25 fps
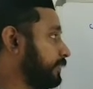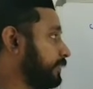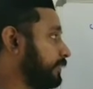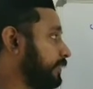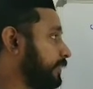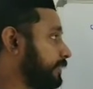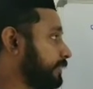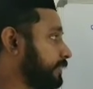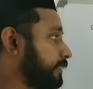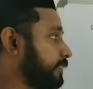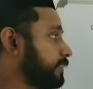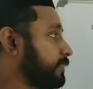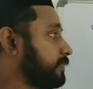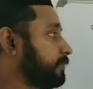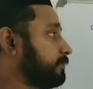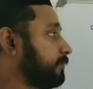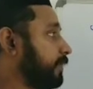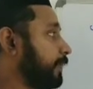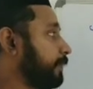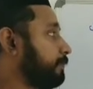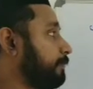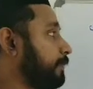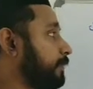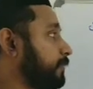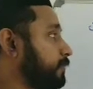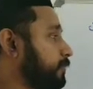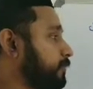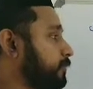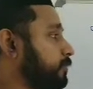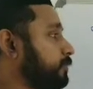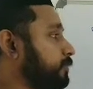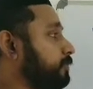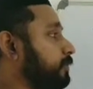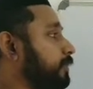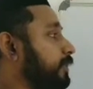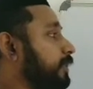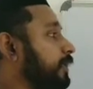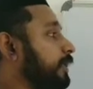that is 5 by
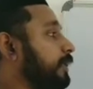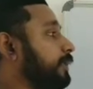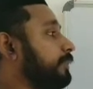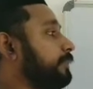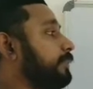2.